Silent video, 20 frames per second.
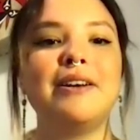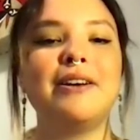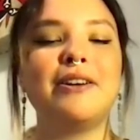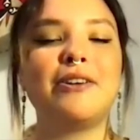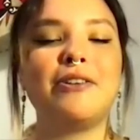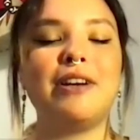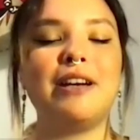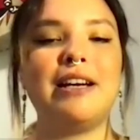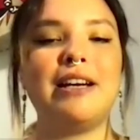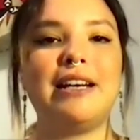
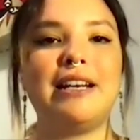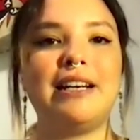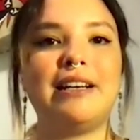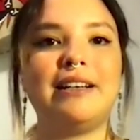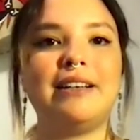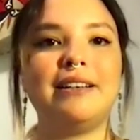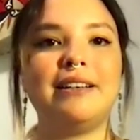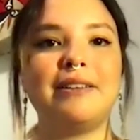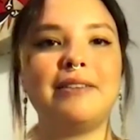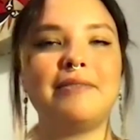
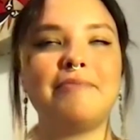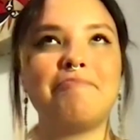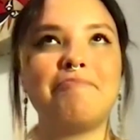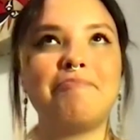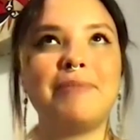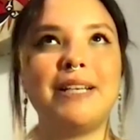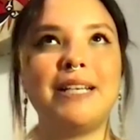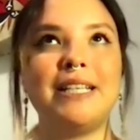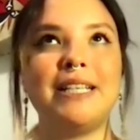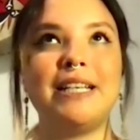creating
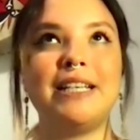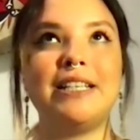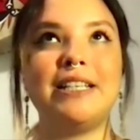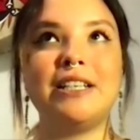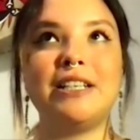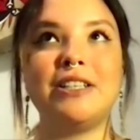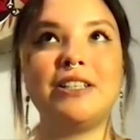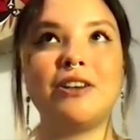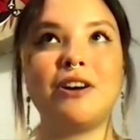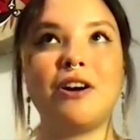
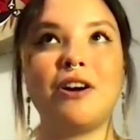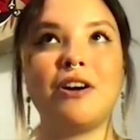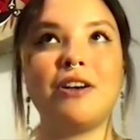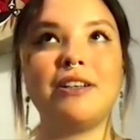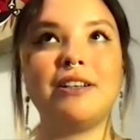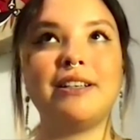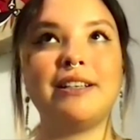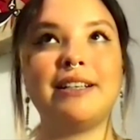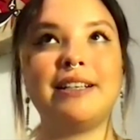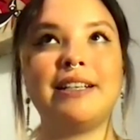Indigenous
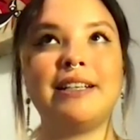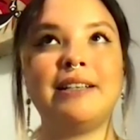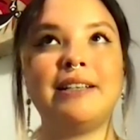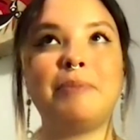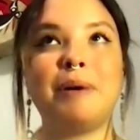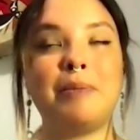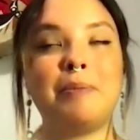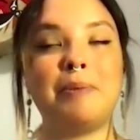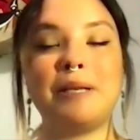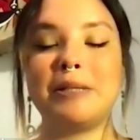art in
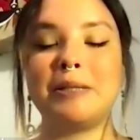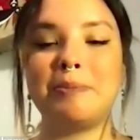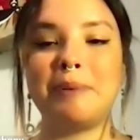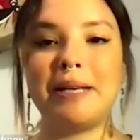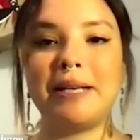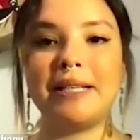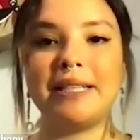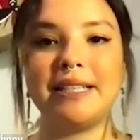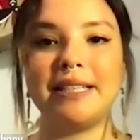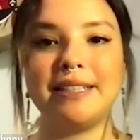public
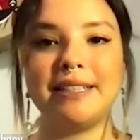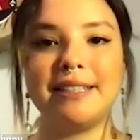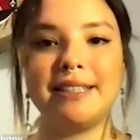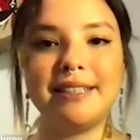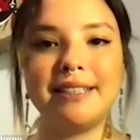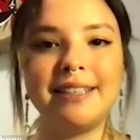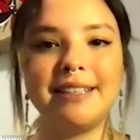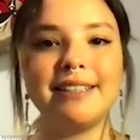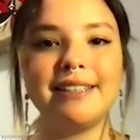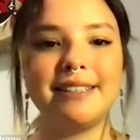spaces
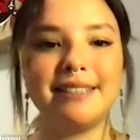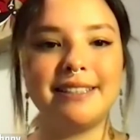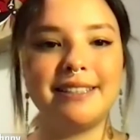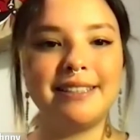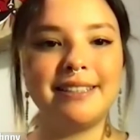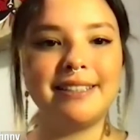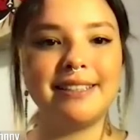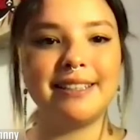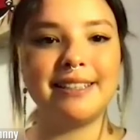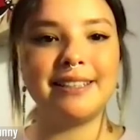is
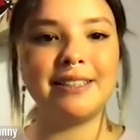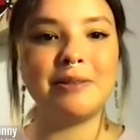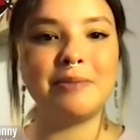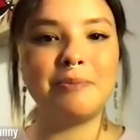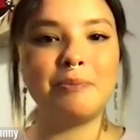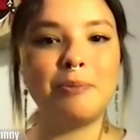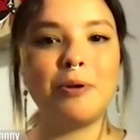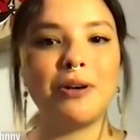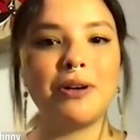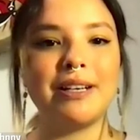
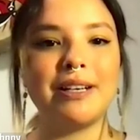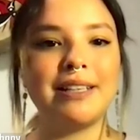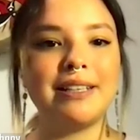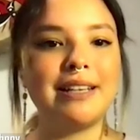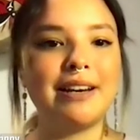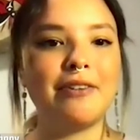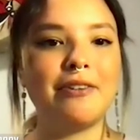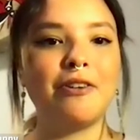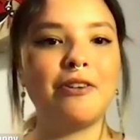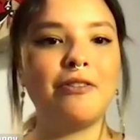important and
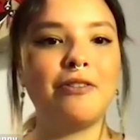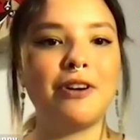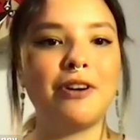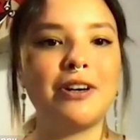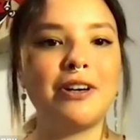integral for